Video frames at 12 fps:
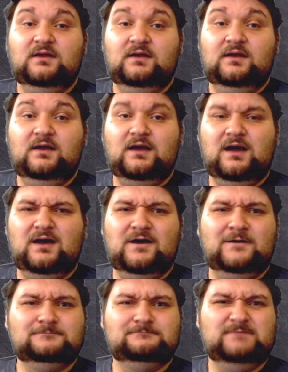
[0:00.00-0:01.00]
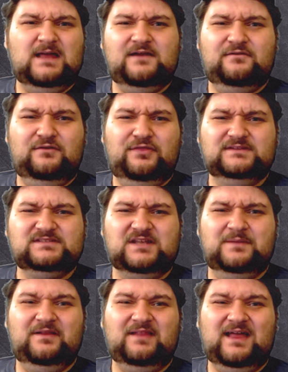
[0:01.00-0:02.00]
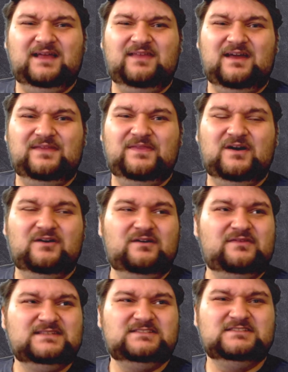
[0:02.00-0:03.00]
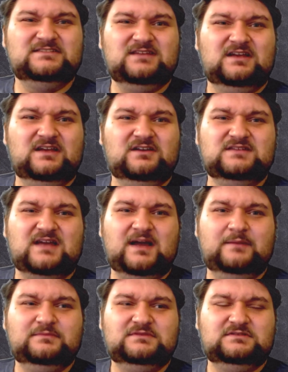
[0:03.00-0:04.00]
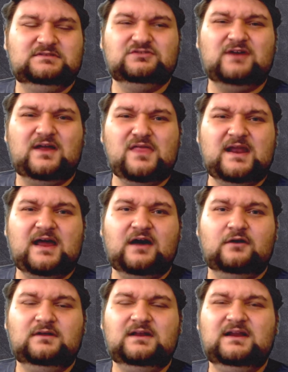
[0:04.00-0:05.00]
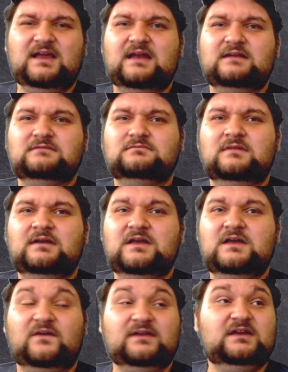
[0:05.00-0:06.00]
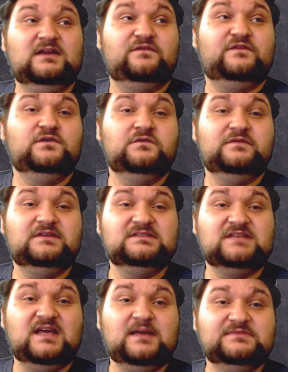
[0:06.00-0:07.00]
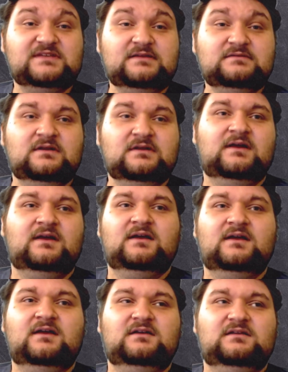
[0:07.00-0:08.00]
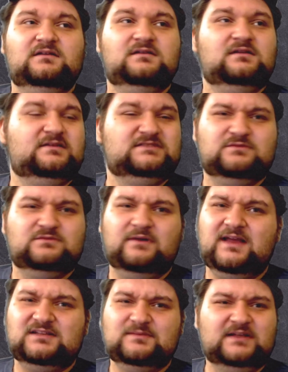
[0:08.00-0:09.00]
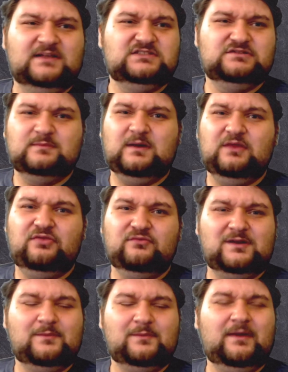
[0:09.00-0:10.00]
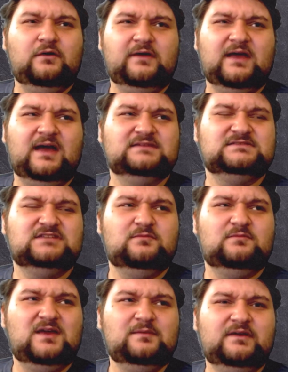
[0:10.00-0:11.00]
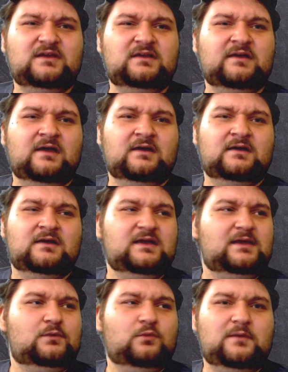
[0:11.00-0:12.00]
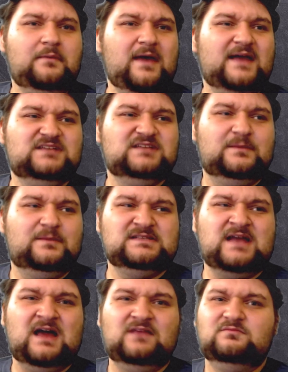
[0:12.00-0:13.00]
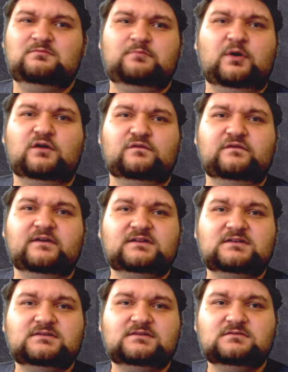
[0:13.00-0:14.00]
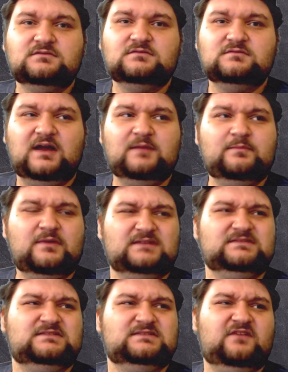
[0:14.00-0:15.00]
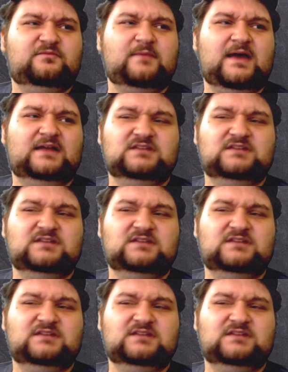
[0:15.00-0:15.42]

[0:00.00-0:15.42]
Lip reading: Not everything's going to be like that, though, and this is a good time to try that out. And again, if I can get a few of these games in, this is where I get to my 2 or my 3, and I'm like, okay, so maybe in one matchup it's not perfect, right? But it's a tough matchup.